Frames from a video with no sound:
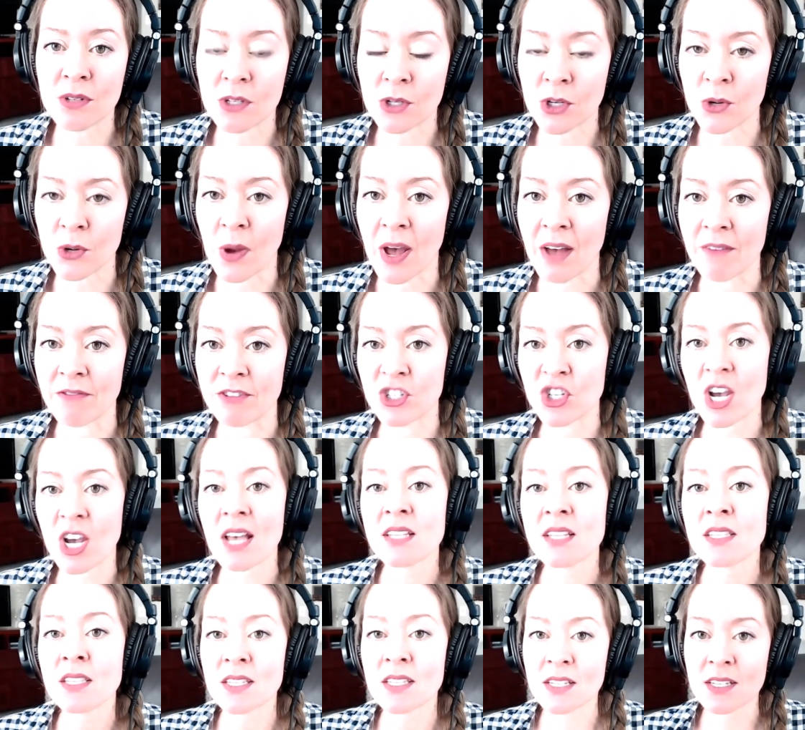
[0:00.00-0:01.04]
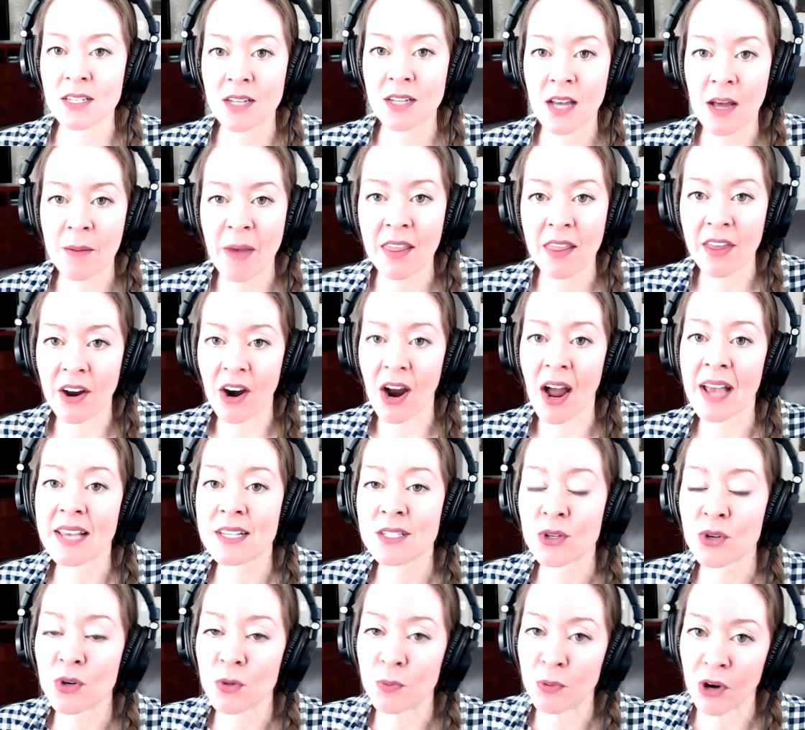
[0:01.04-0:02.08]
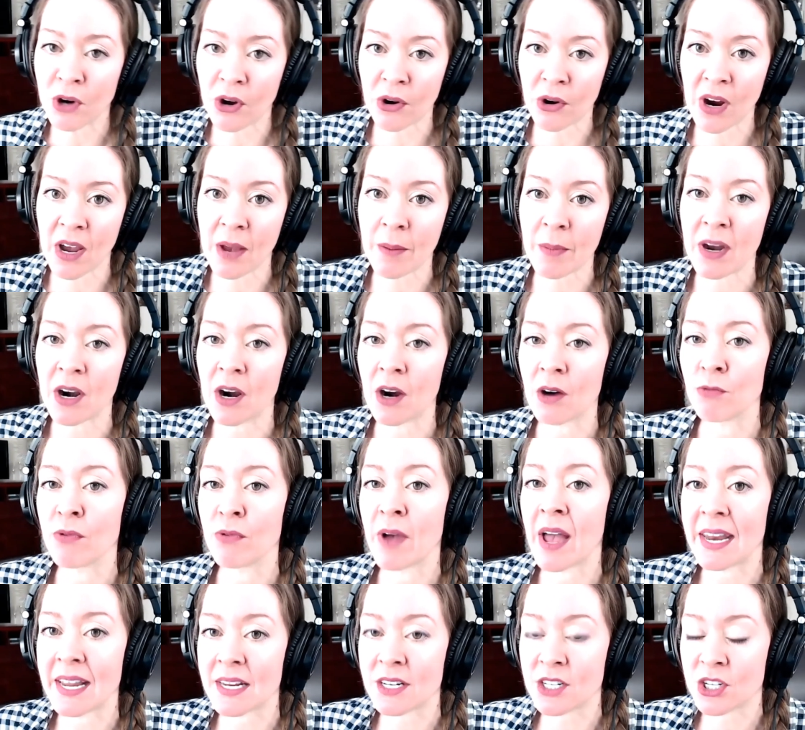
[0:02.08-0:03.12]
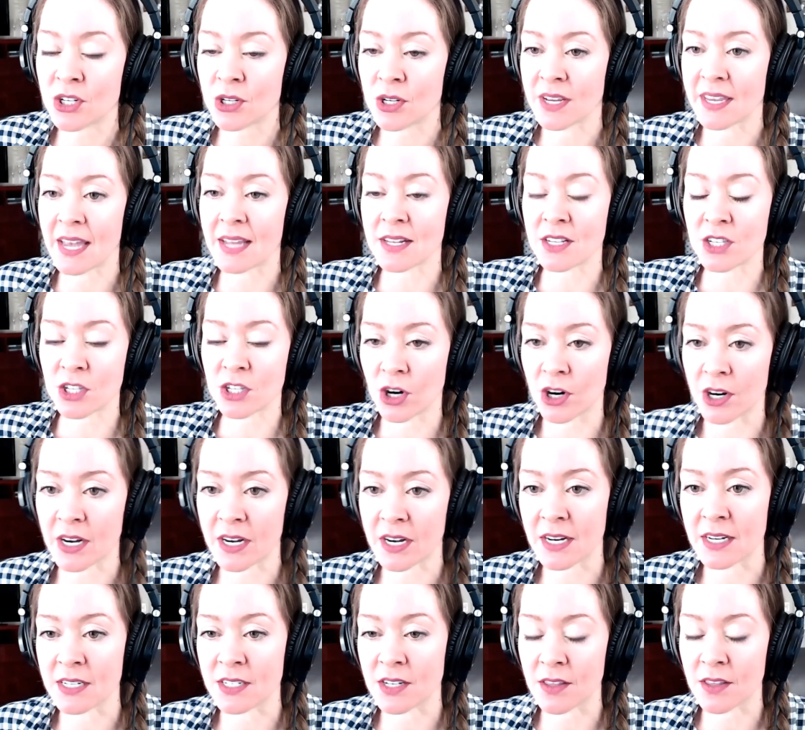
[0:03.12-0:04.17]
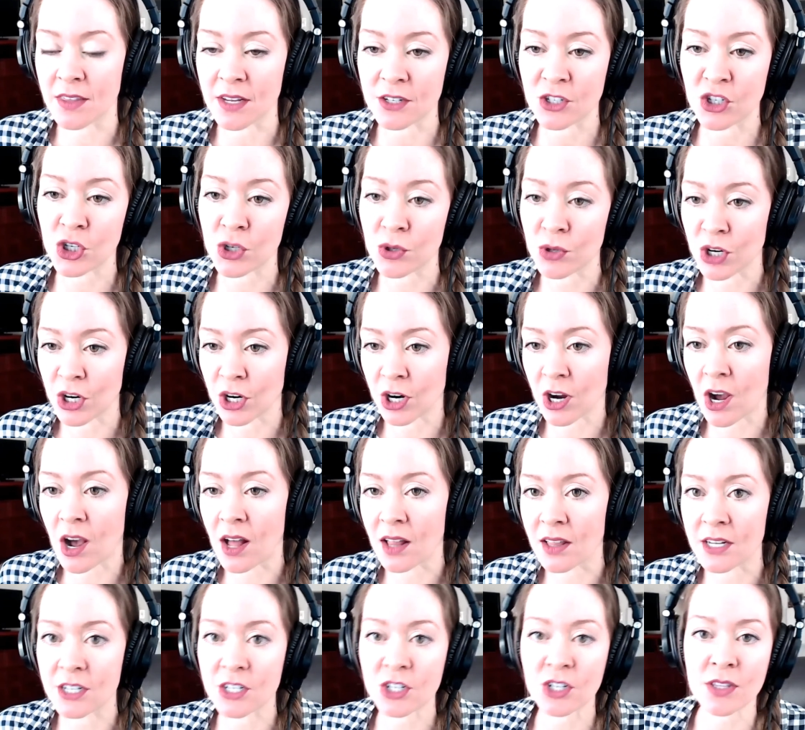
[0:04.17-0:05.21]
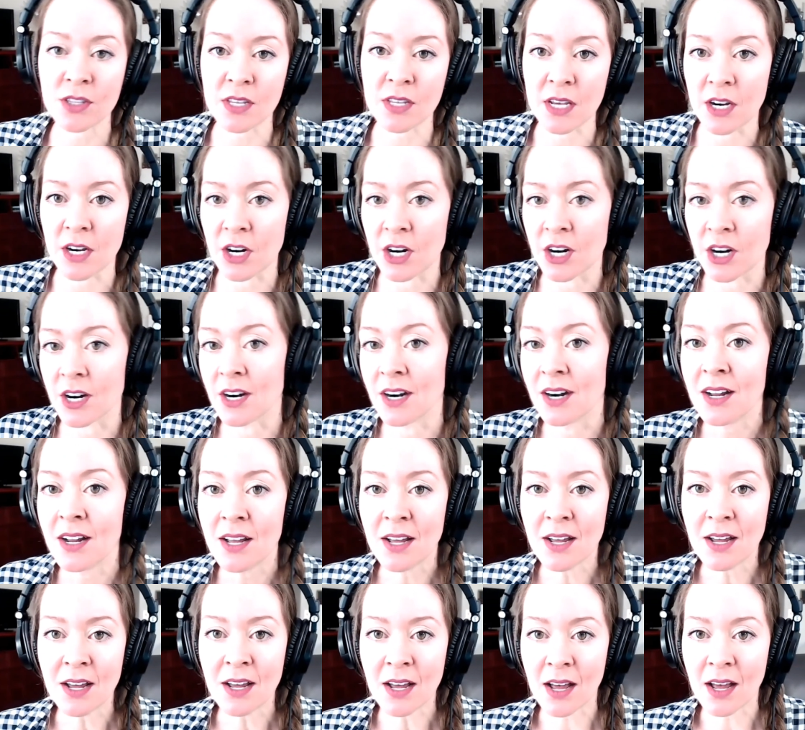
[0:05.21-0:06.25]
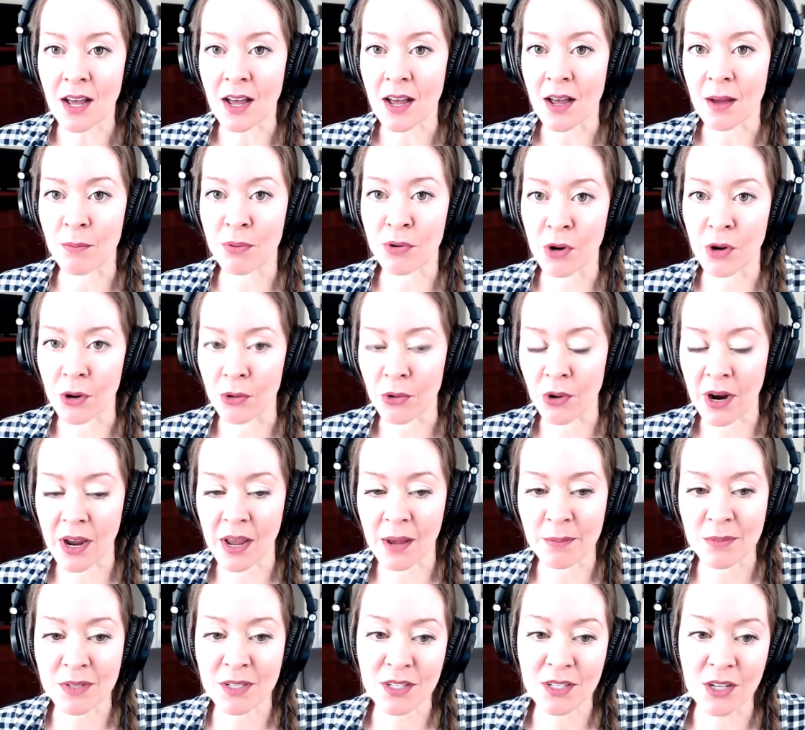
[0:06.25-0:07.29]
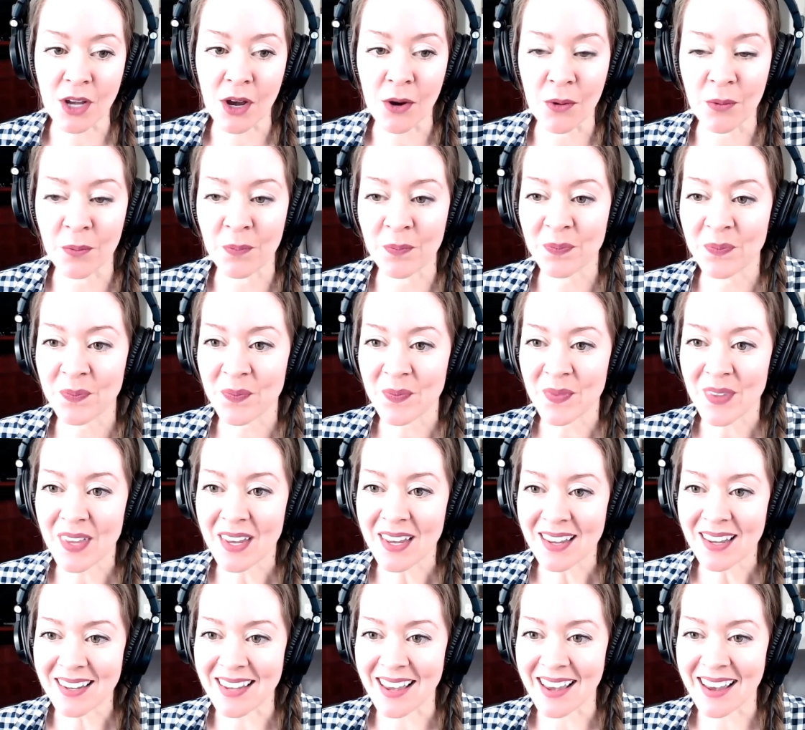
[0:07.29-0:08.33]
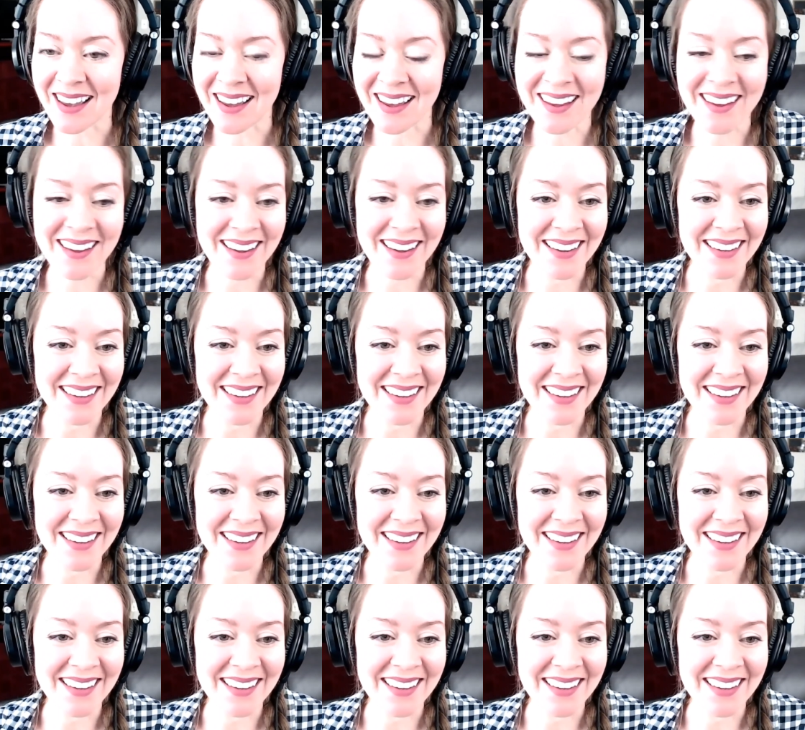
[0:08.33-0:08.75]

who have just come out of their high school program and are ready to get started into the junior college theater programs. So, yeah.